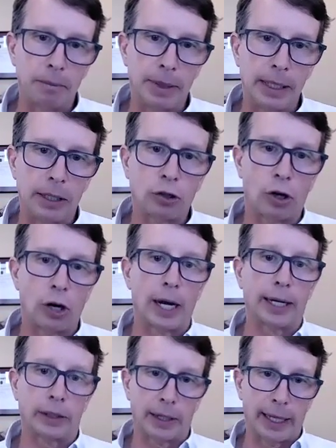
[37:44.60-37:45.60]

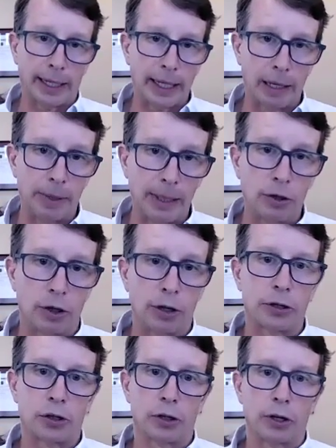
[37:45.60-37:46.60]
taught, that can be
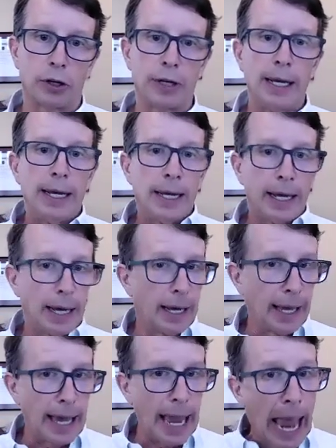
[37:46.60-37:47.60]
nurtured.
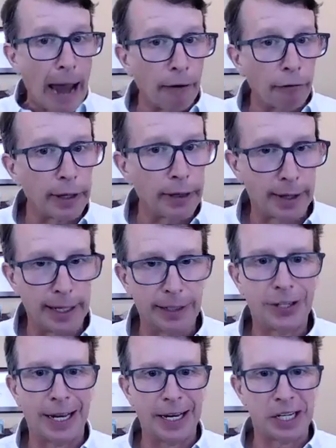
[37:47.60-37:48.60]
Everything
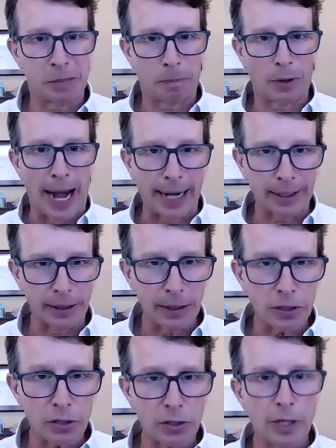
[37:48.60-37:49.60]
takes
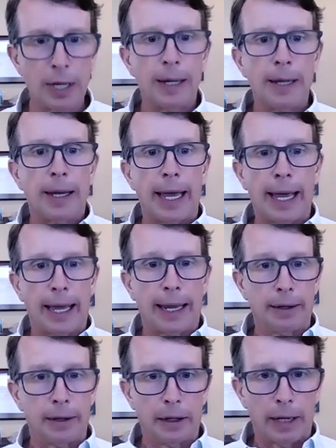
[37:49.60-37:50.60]
practice,
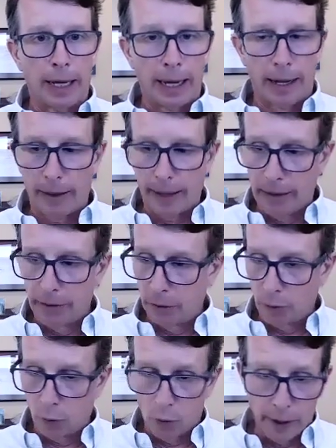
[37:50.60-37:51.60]
and
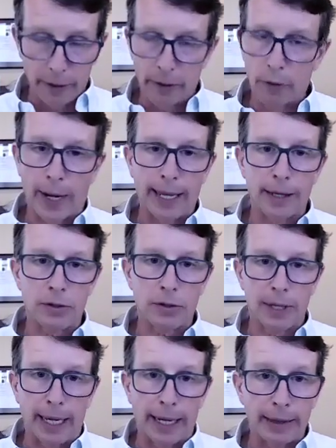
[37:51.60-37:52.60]
one of the ways
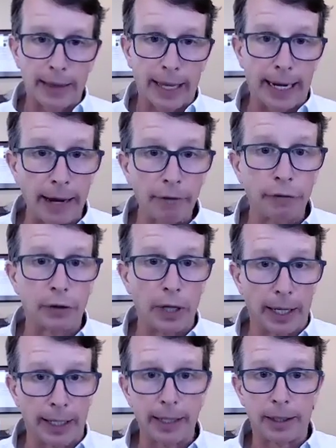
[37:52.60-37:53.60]
that I've
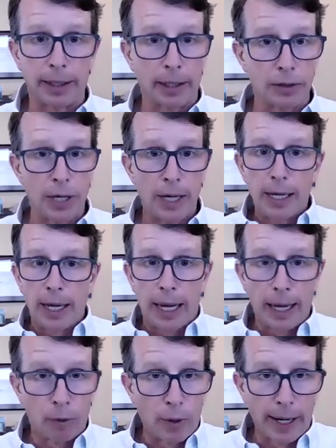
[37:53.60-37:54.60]
done it is
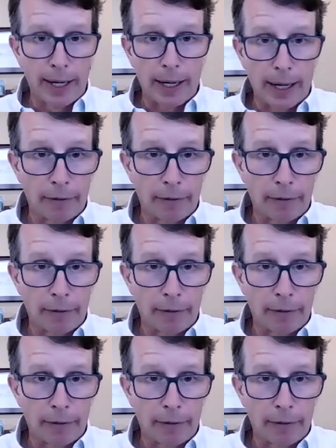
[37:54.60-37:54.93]
I'm